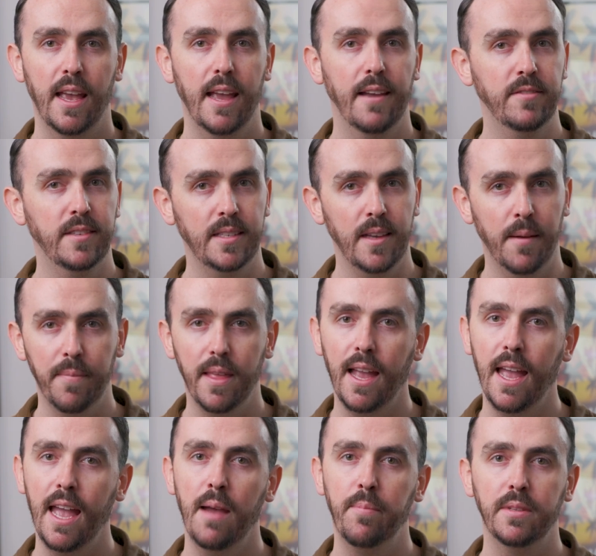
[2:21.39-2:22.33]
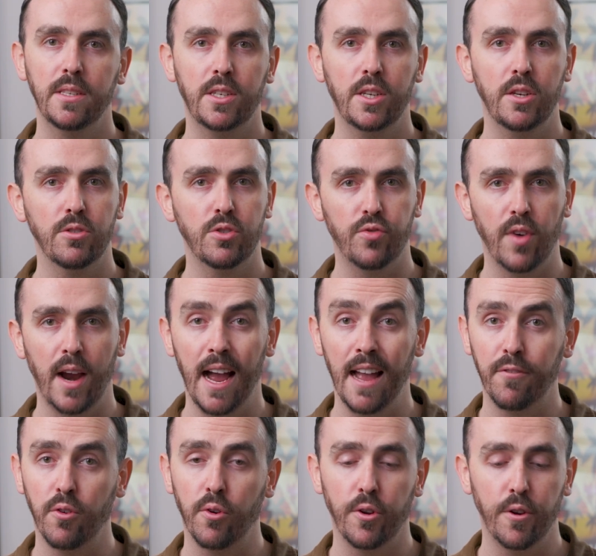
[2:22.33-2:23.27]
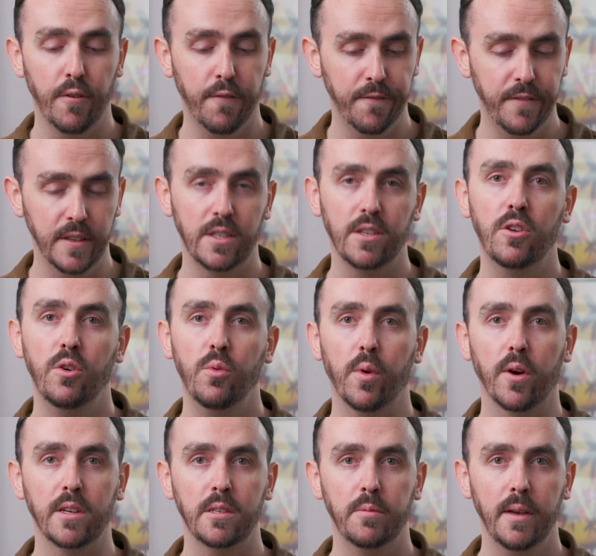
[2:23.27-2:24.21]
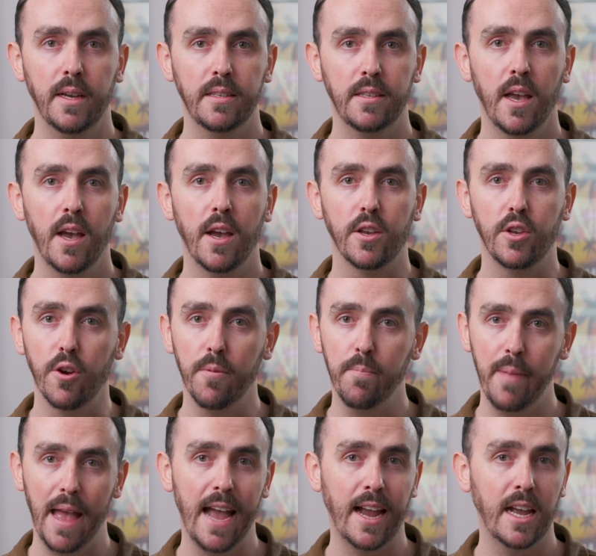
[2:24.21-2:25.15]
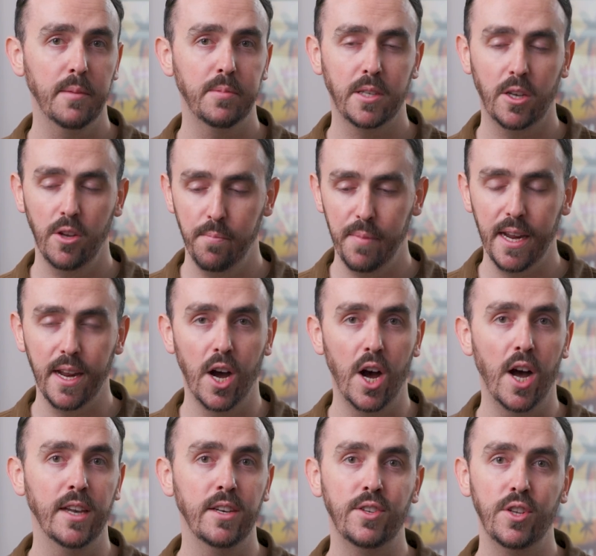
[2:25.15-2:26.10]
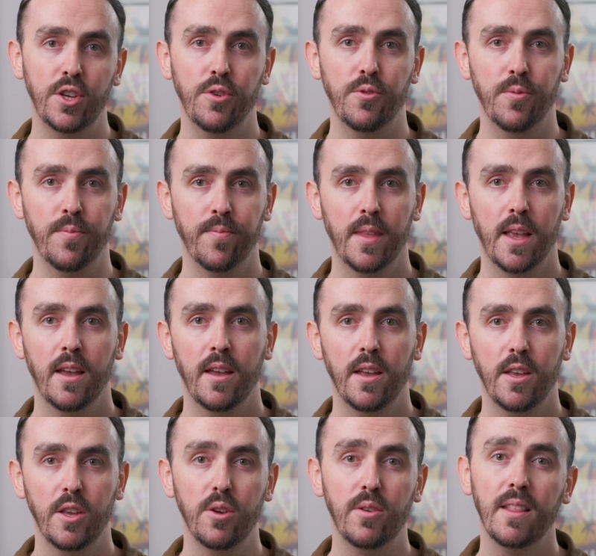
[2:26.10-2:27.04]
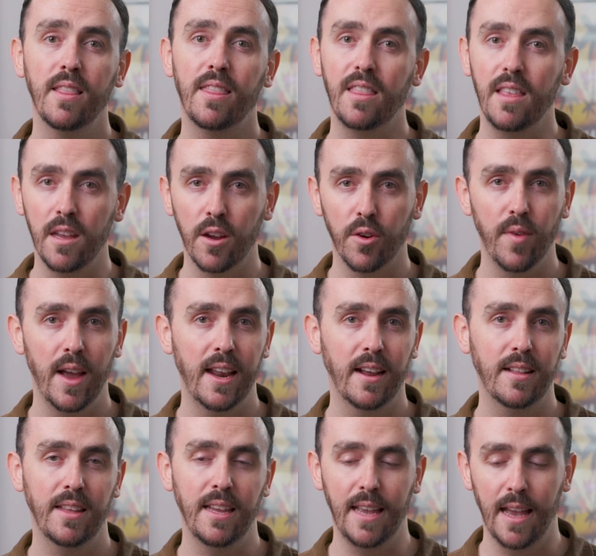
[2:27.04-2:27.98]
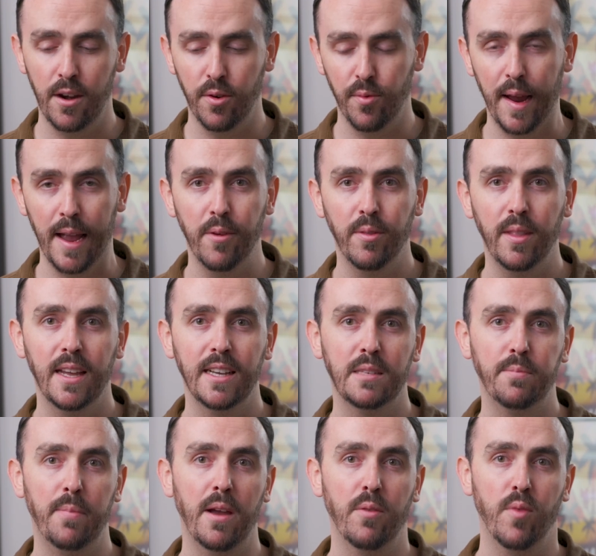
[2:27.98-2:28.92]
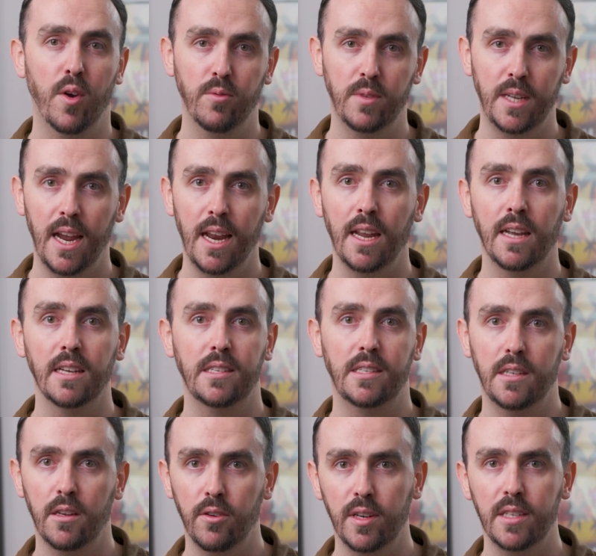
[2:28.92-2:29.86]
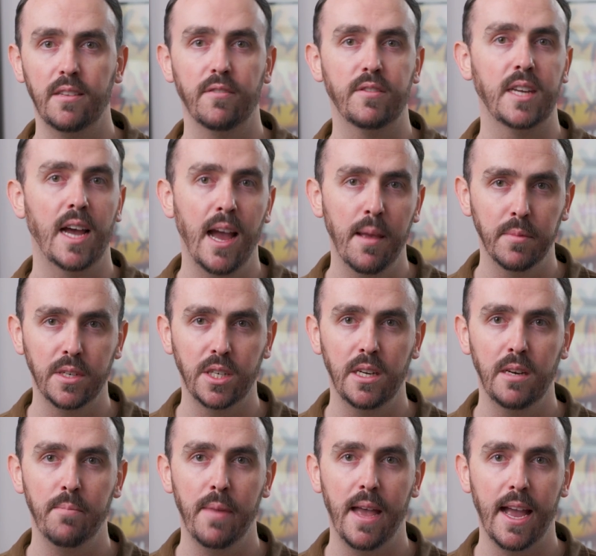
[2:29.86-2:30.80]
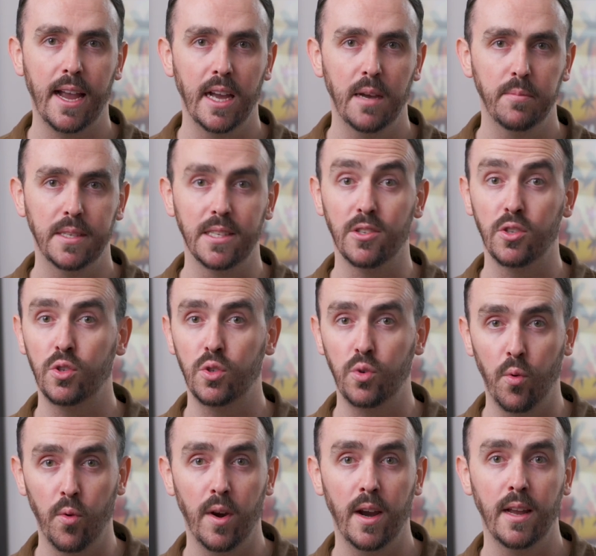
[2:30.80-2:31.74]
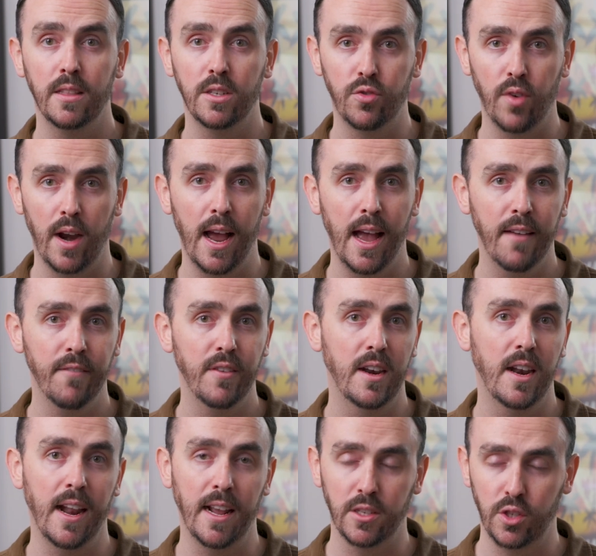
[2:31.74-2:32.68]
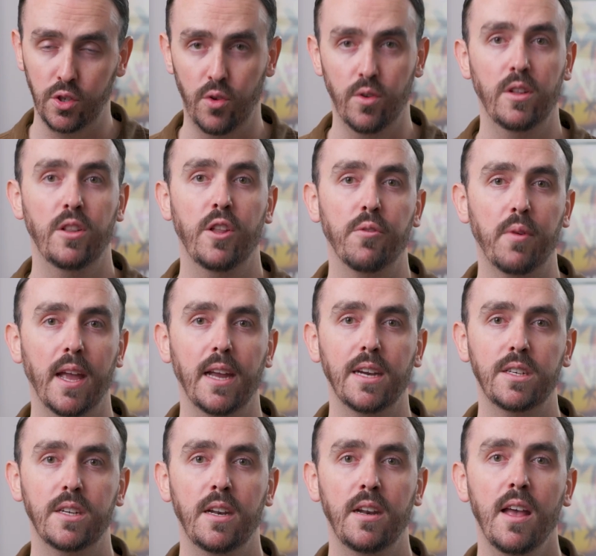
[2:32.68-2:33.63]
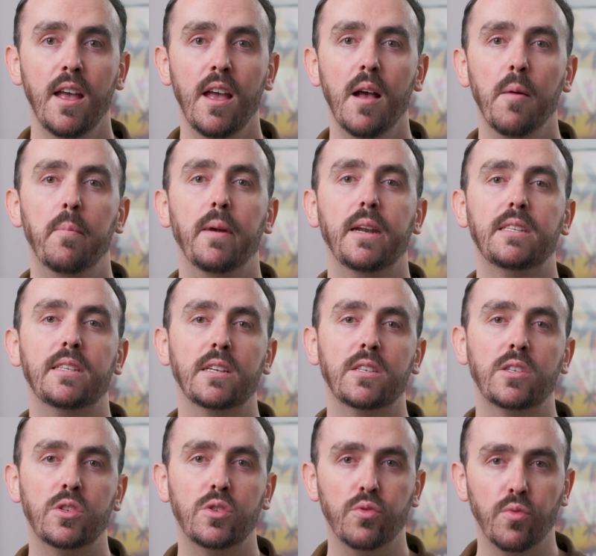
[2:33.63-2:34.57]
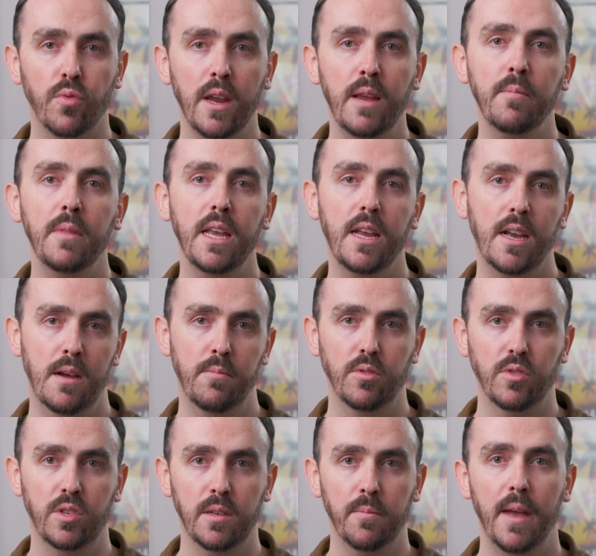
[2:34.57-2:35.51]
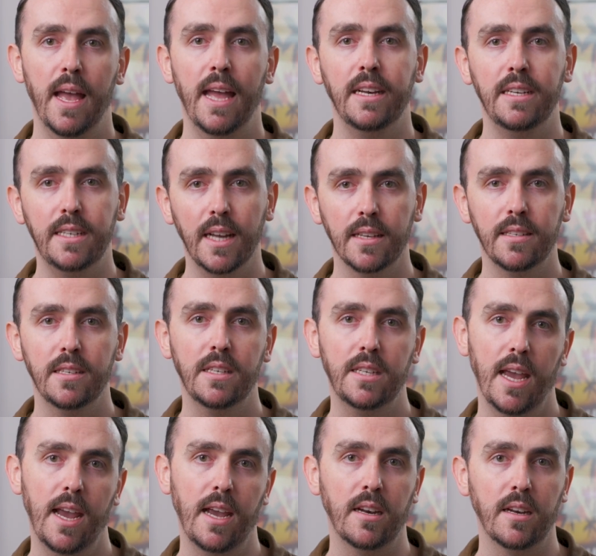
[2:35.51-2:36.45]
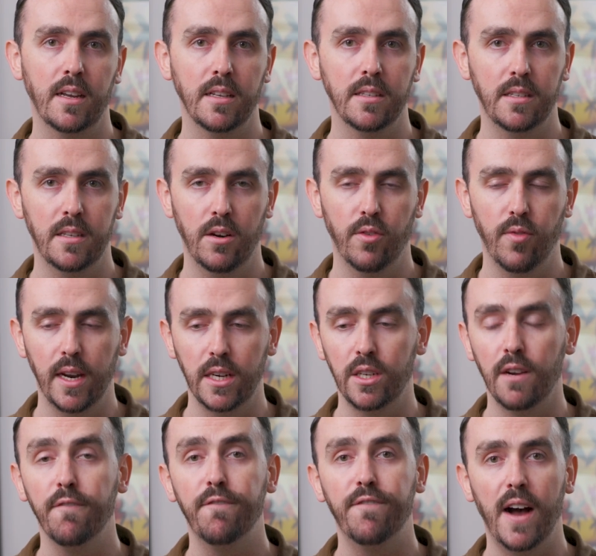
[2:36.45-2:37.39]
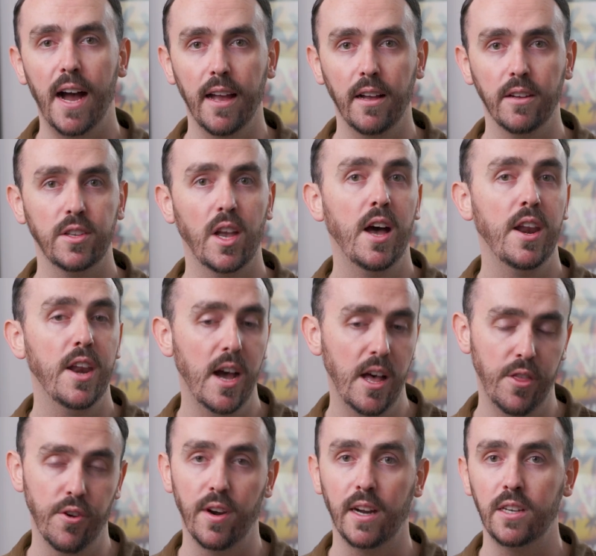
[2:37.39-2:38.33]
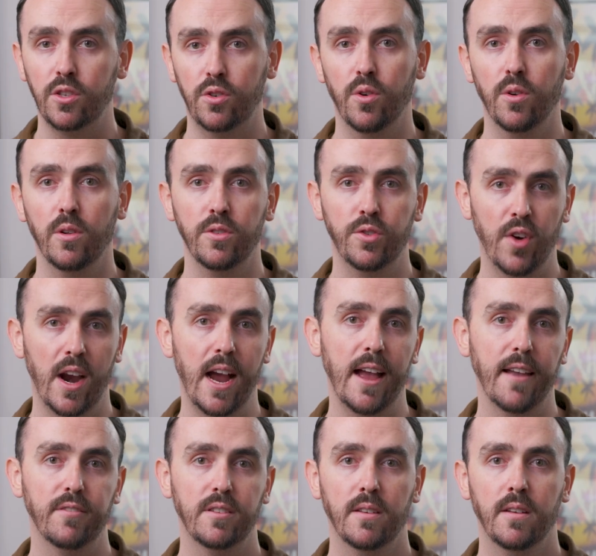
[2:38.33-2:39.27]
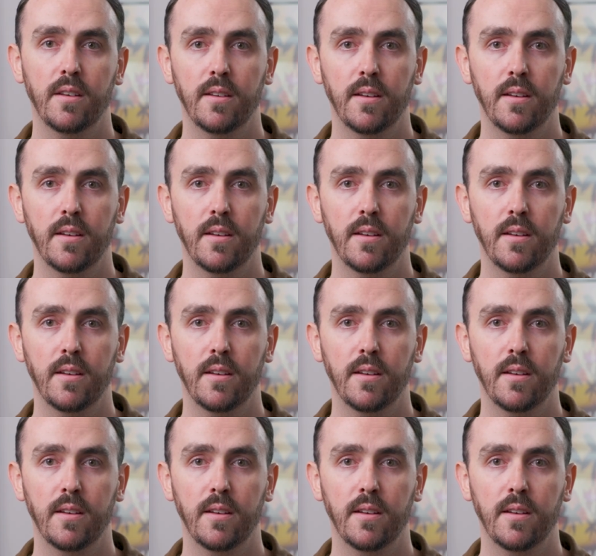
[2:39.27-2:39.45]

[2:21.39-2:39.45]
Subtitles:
If something happens to your drive or your physical workspace, your backups could be gone too. You can theoretically get around this by rotating a series of Time Machine backups and storing the drive in an external location, but it's extremely cumbersome and doesn't take into consideration files on other external drives.